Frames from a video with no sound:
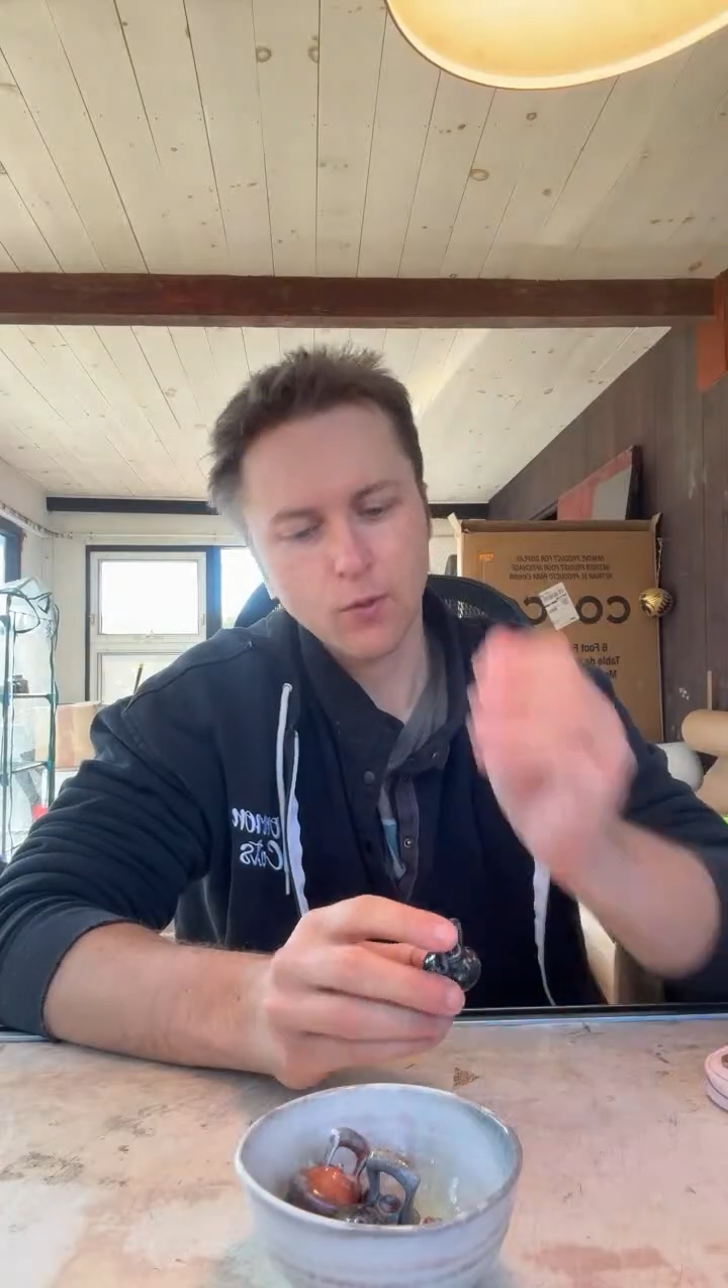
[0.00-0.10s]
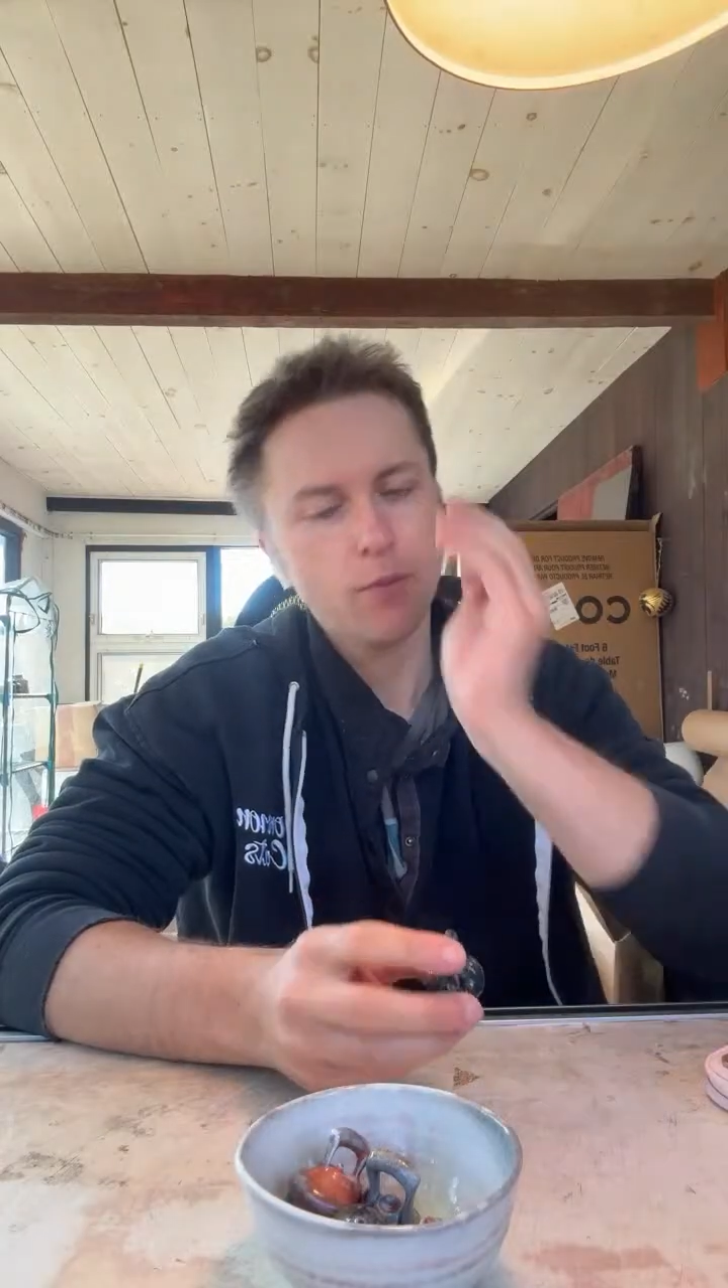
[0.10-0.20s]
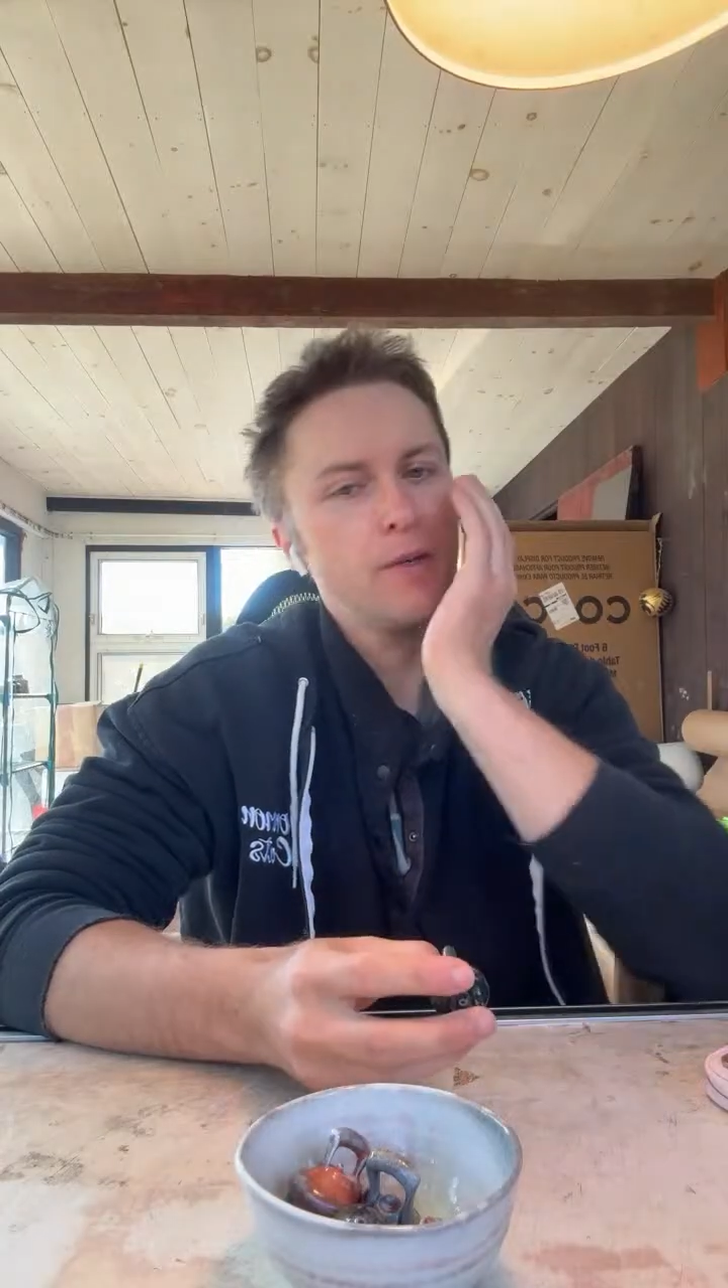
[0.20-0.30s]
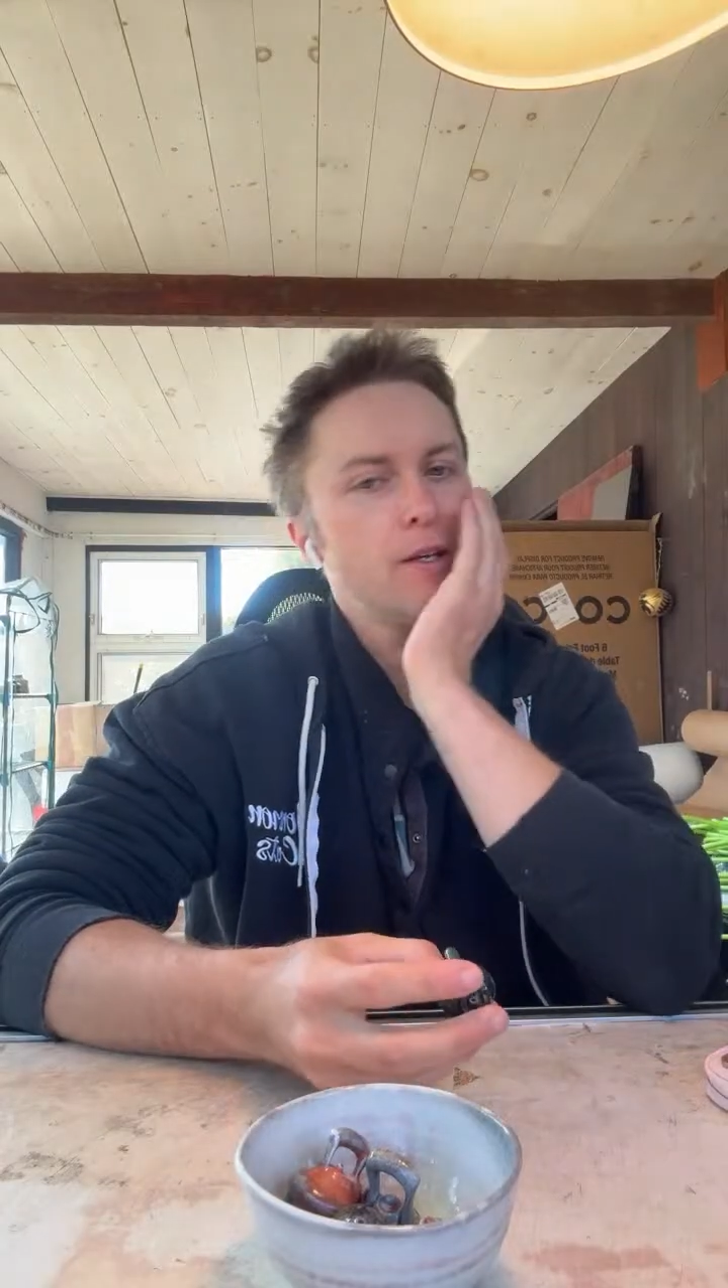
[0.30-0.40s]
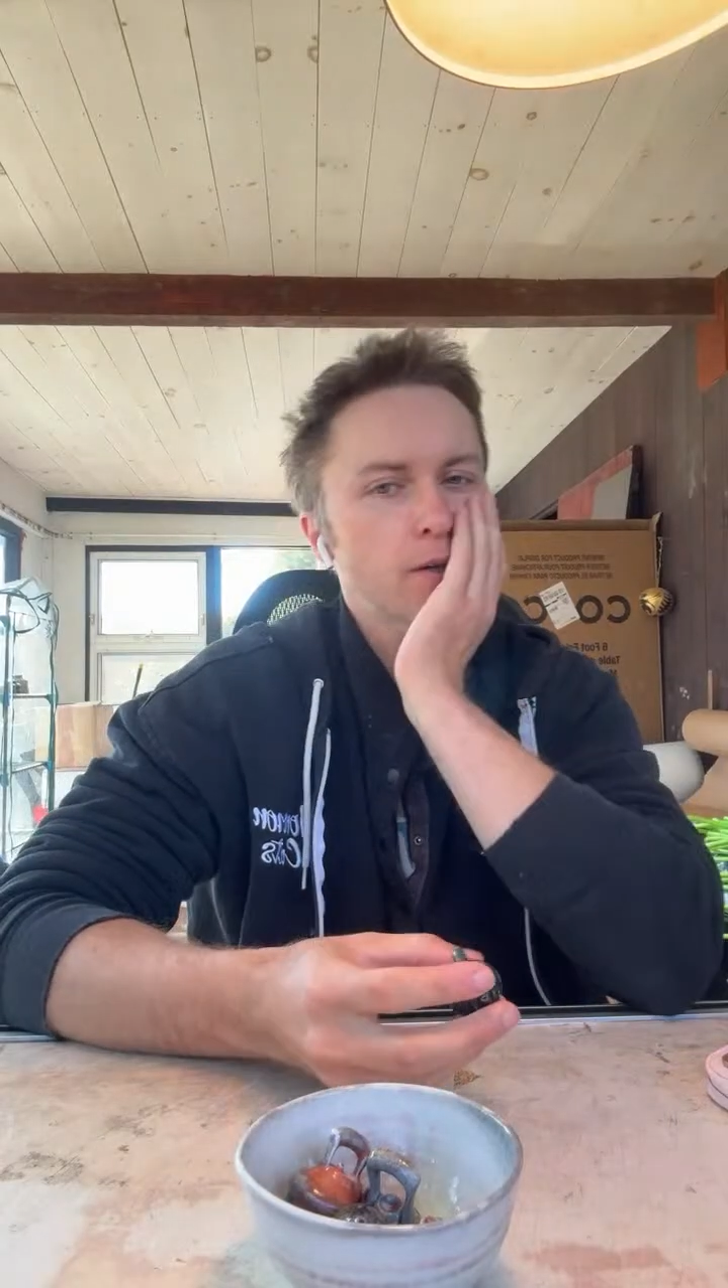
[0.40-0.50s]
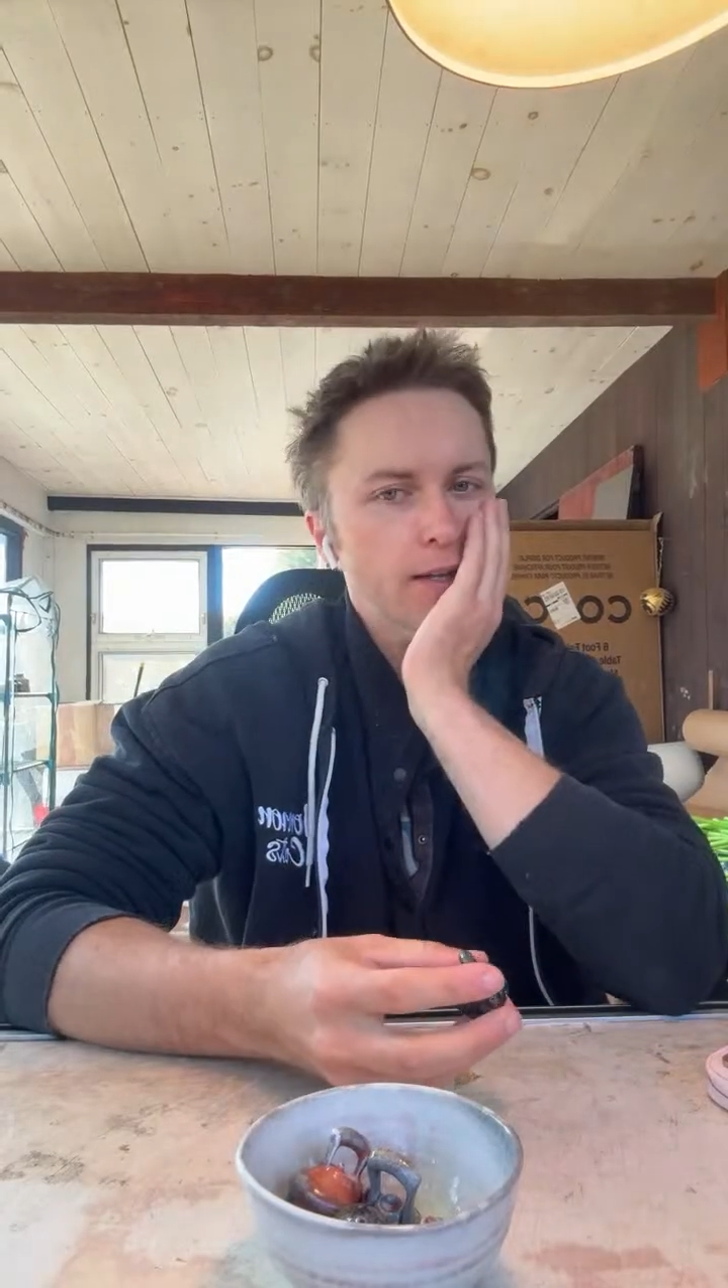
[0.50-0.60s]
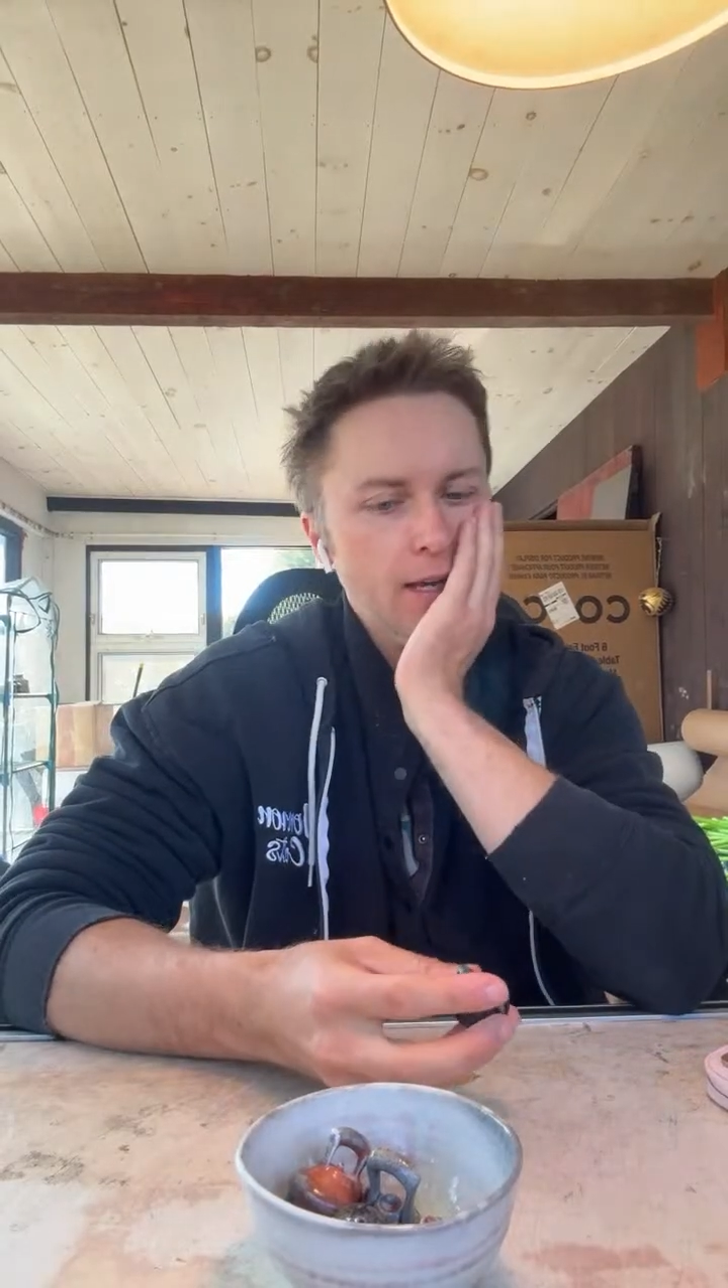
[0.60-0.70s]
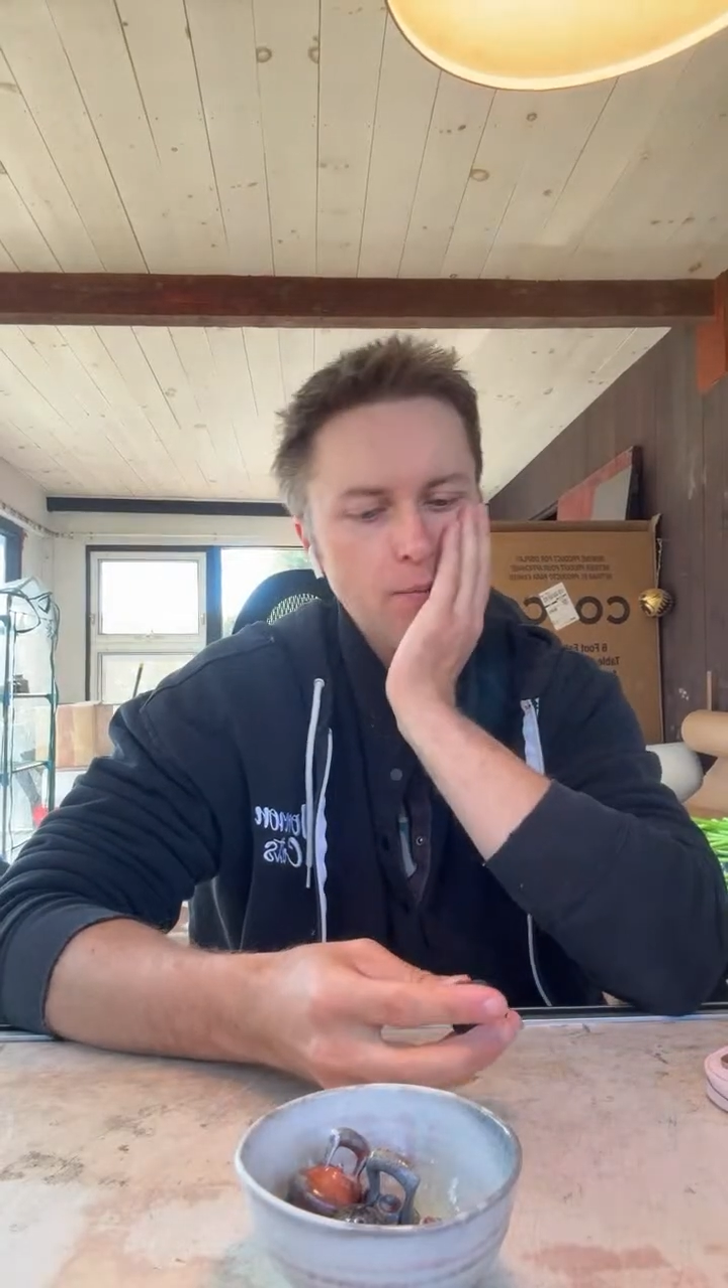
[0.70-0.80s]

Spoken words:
would be a good name?